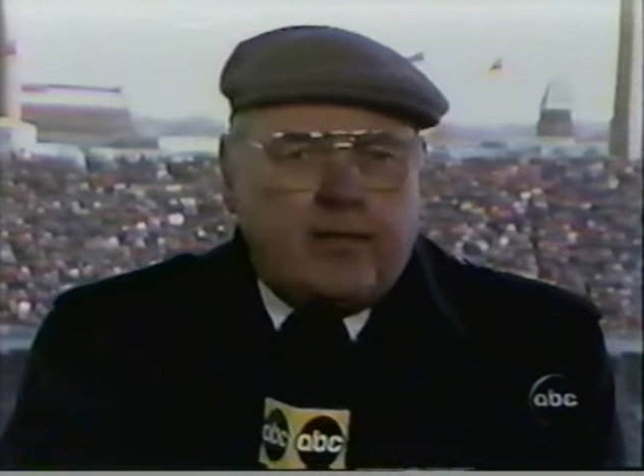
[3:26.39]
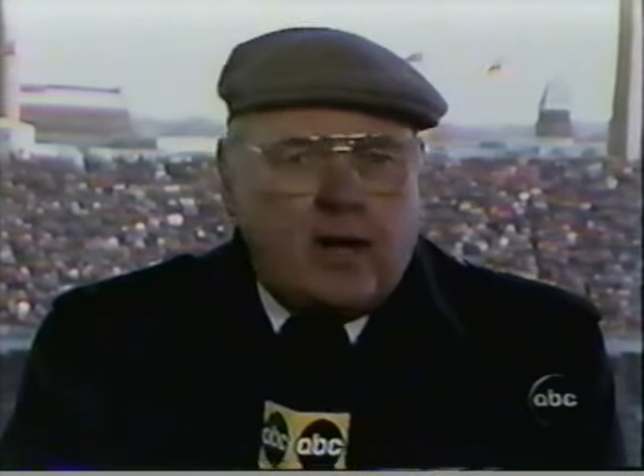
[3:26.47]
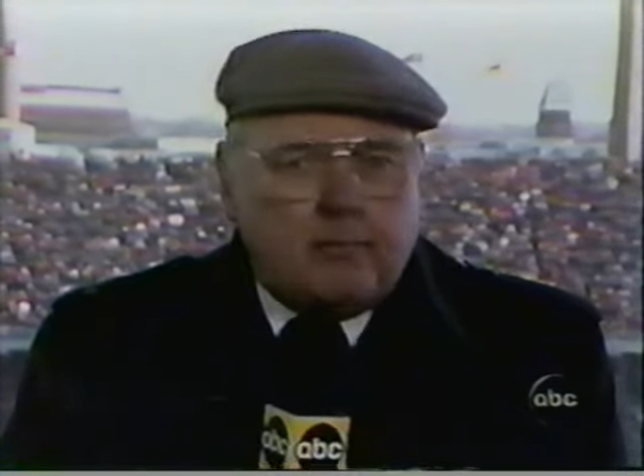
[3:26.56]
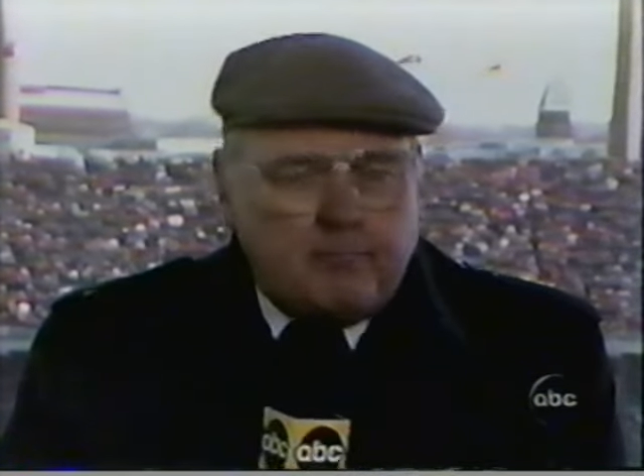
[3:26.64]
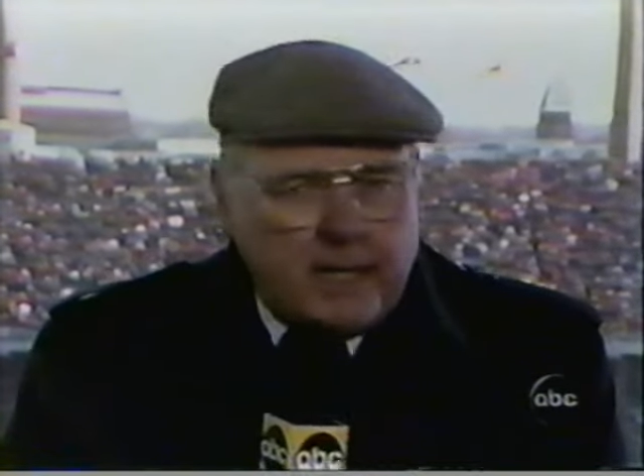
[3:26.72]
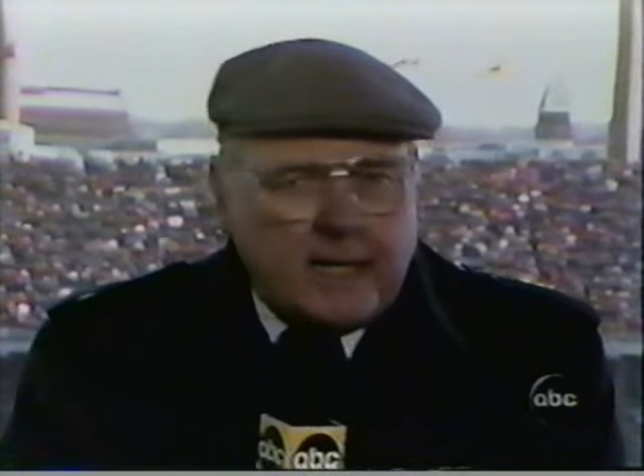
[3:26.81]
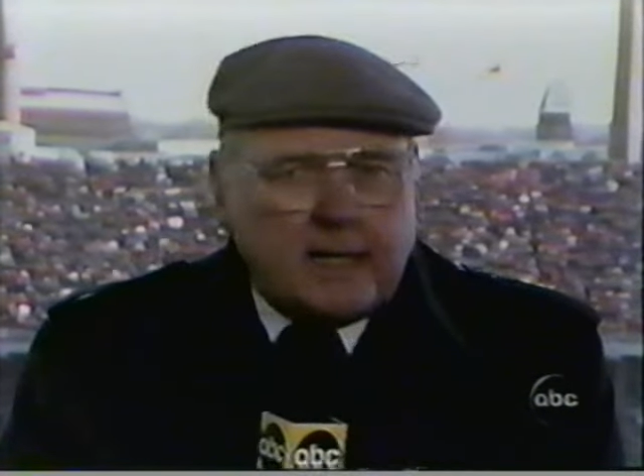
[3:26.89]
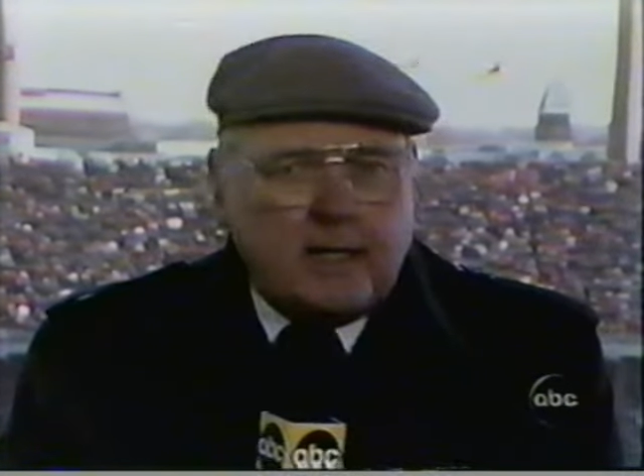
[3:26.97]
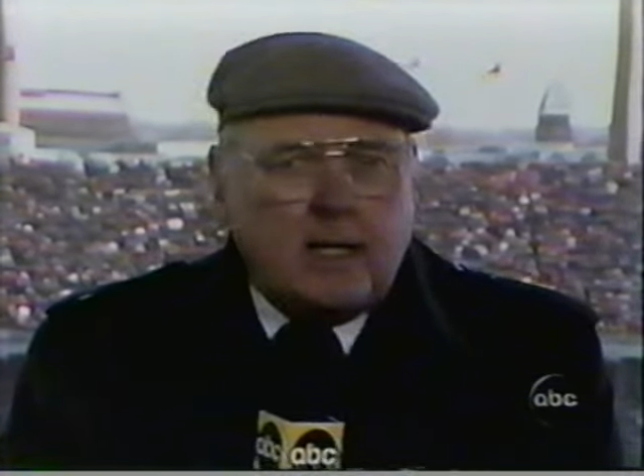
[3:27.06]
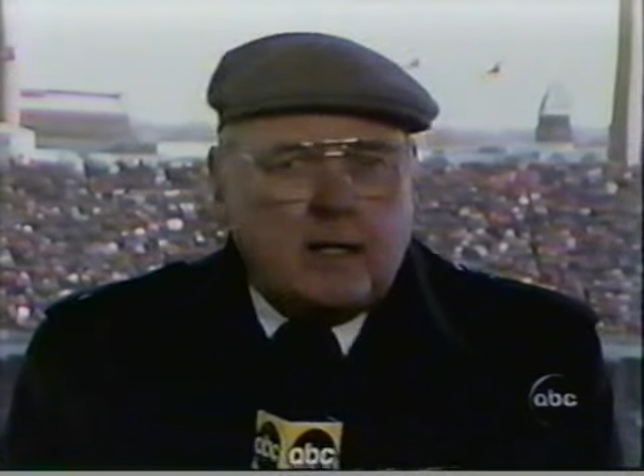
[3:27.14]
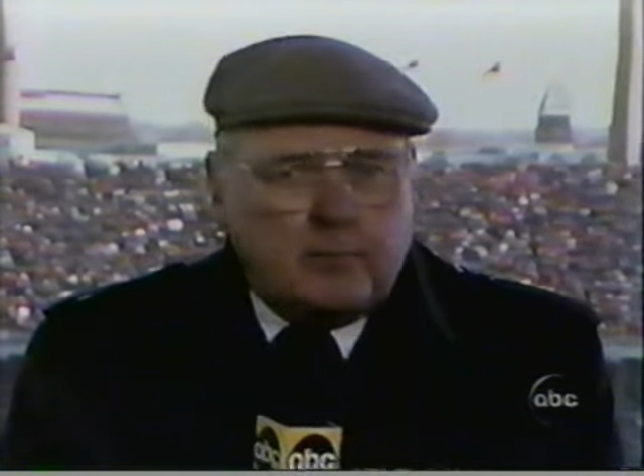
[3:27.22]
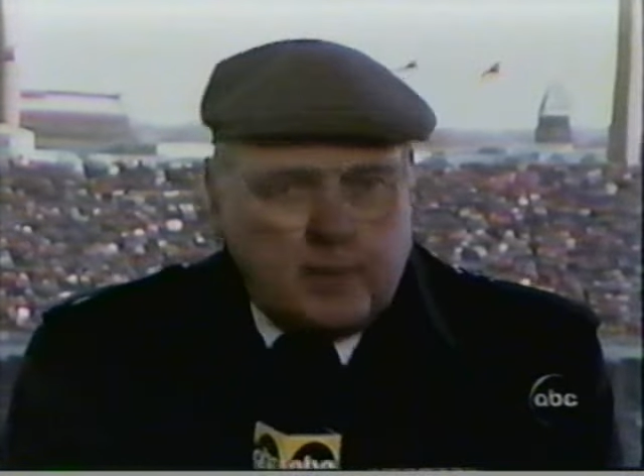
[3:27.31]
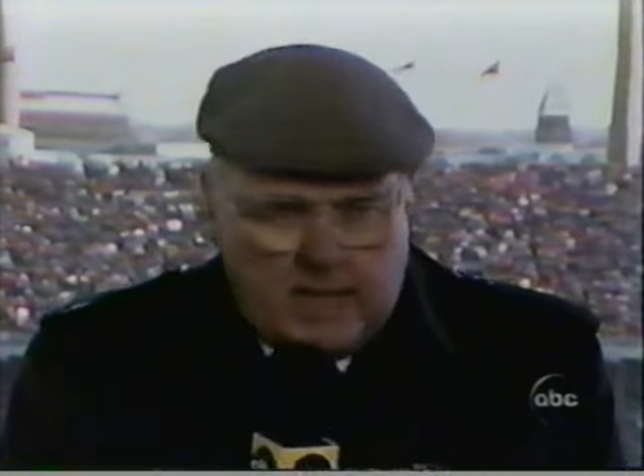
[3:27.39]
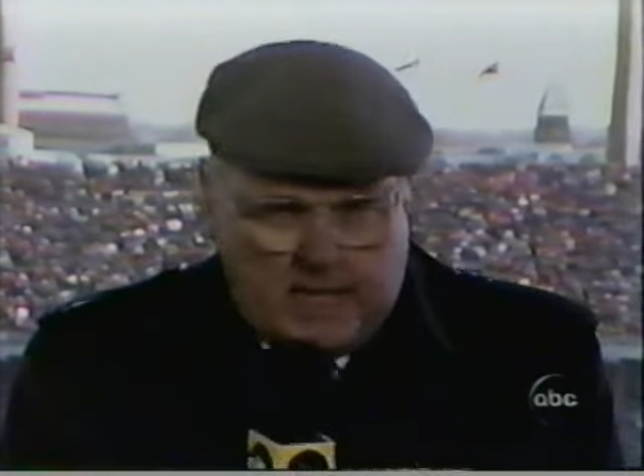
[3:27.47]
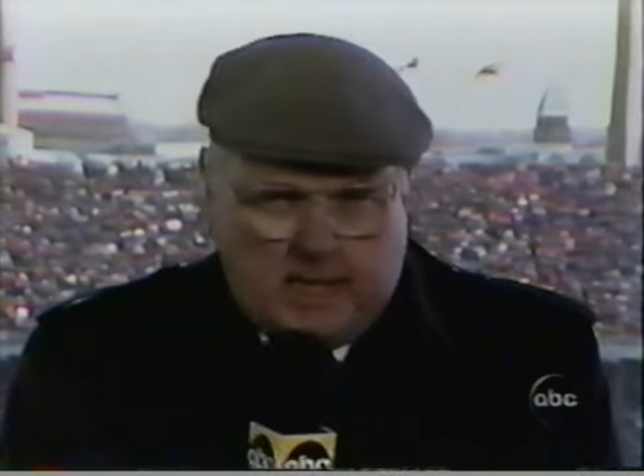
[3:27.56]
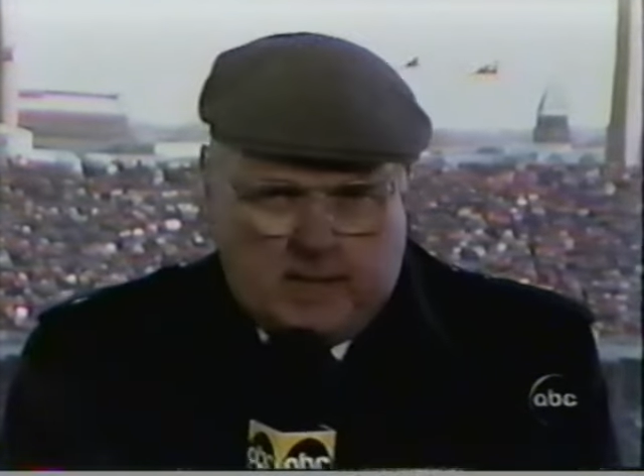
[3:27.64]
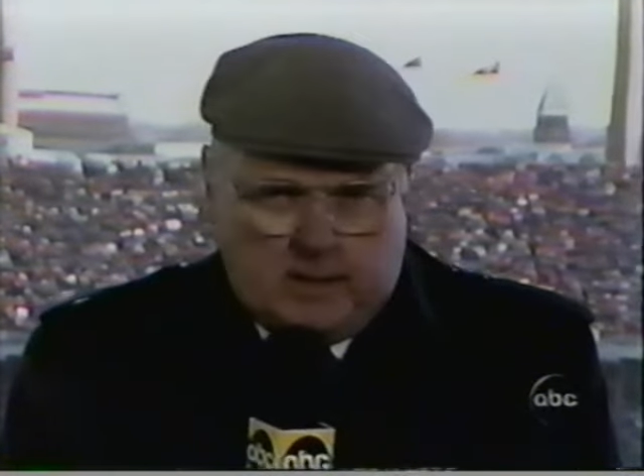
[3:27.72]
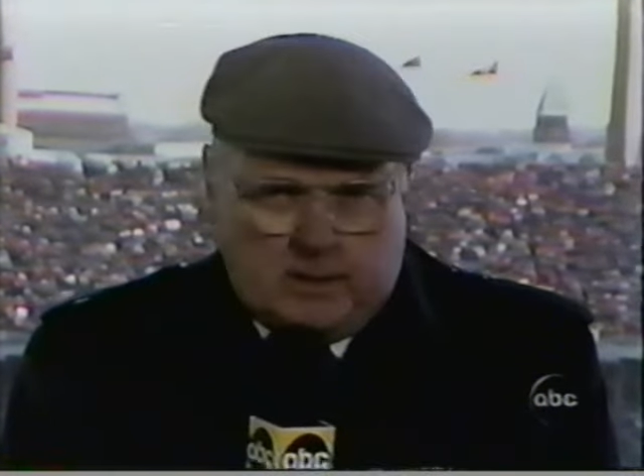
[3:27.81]
the big
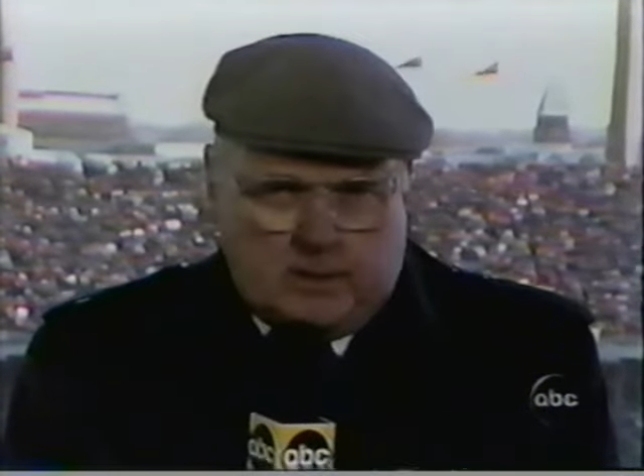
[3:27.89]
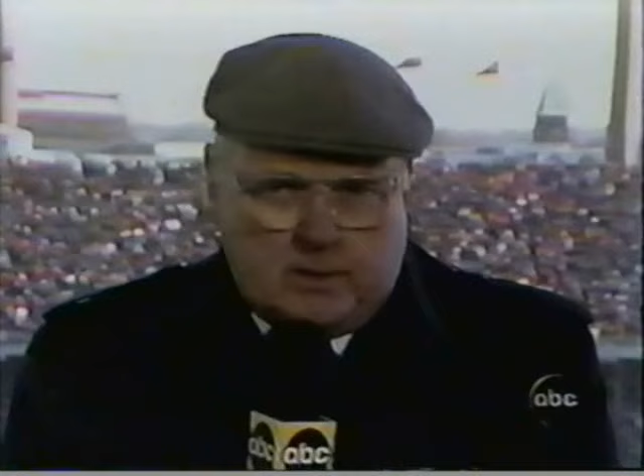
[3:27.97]
plays.